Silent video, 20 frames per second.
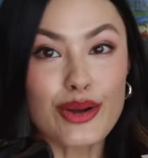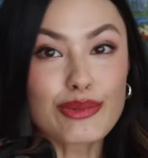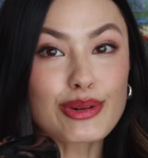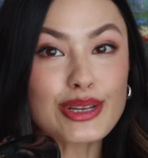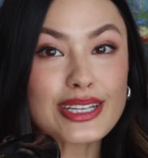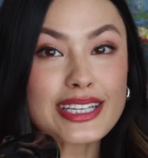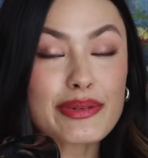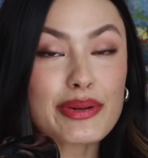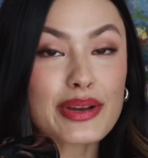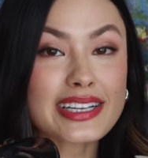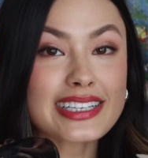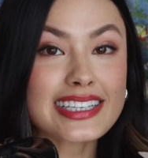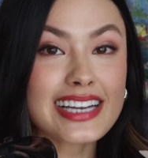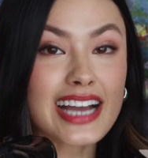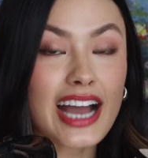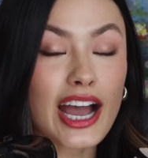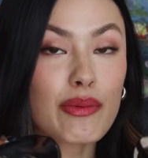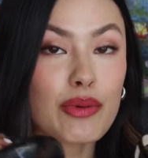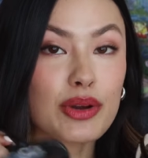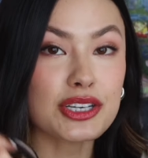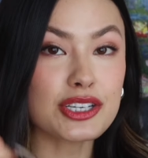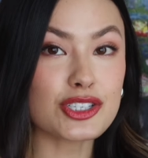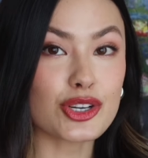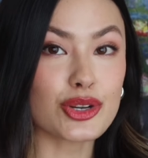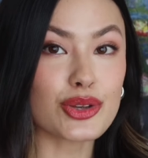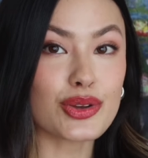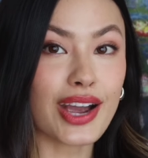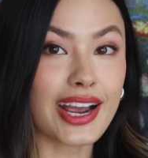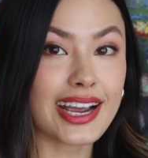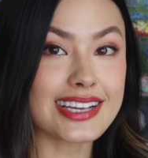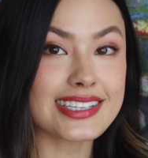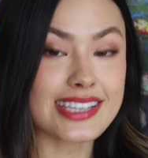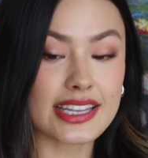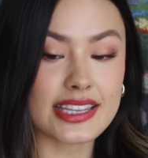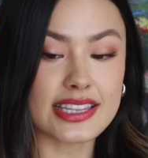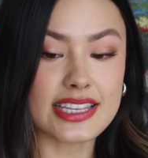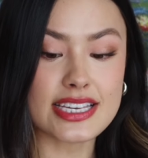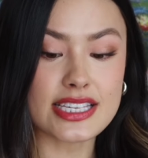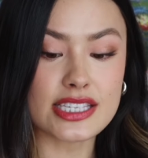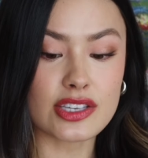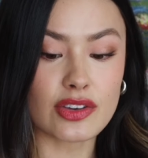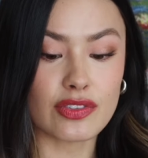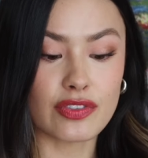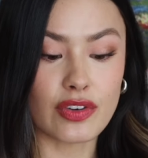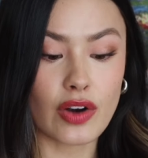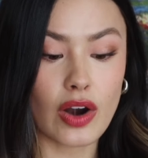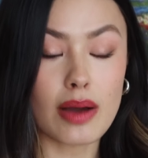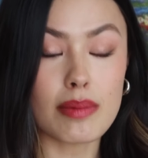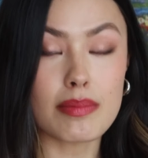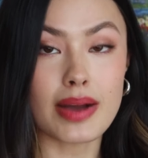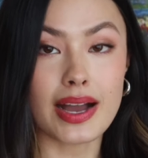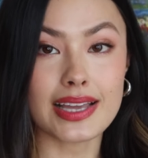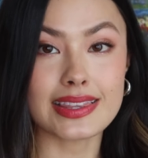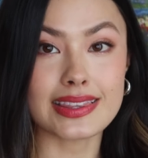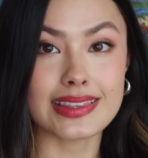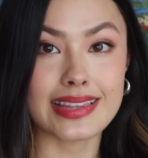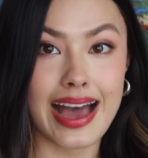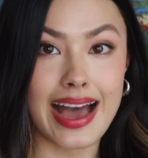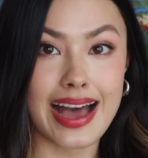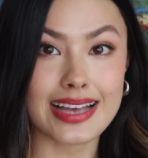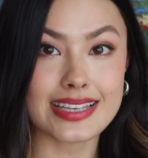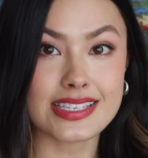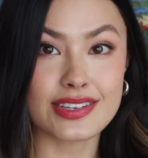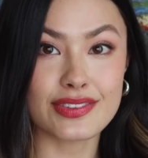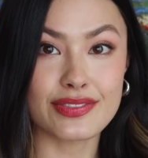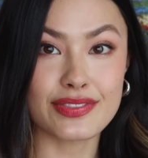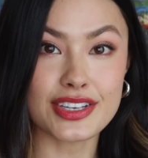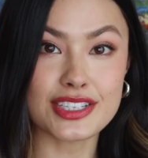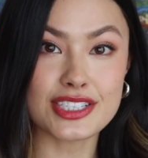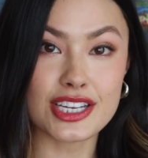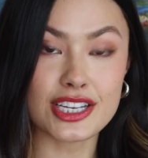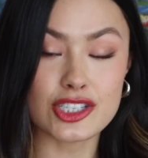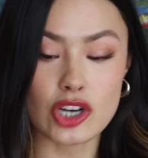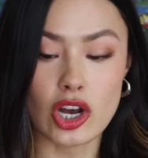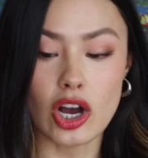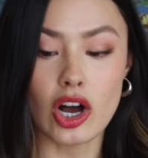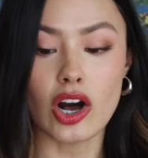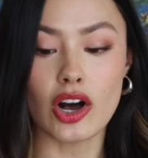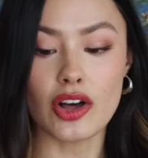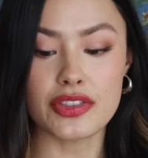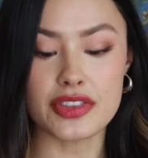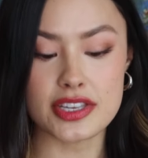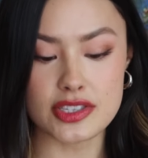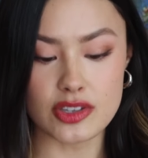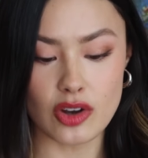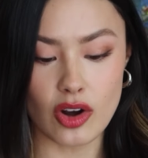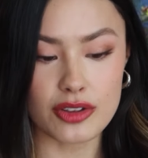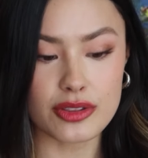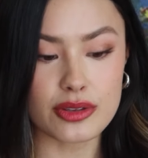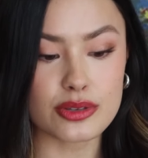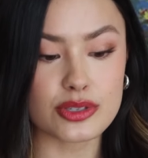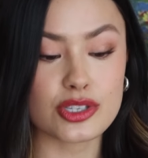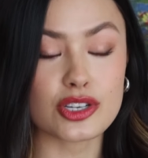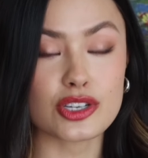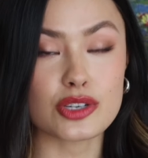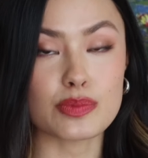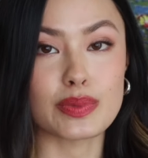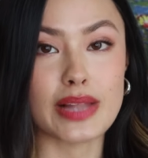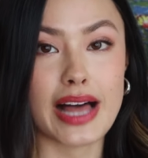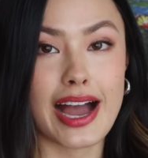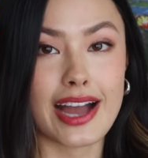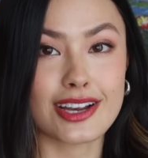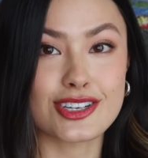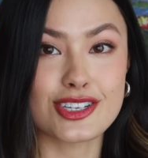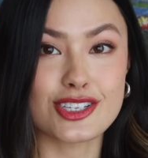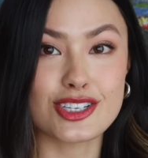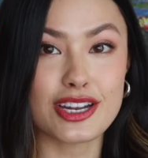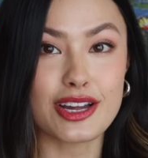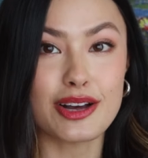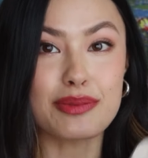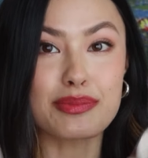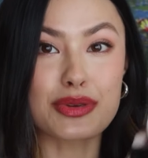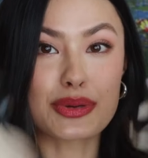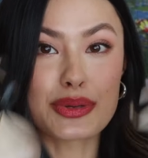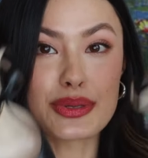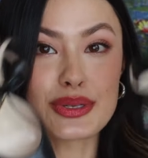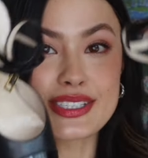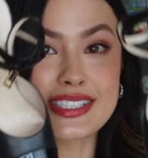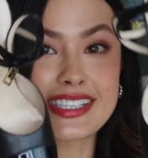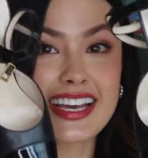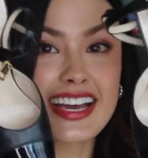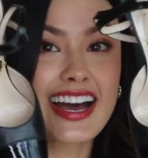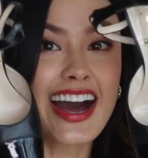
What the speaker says: Really quickly, I wanted to show you guys these from my last vintage haul. These are those black Chanel mules.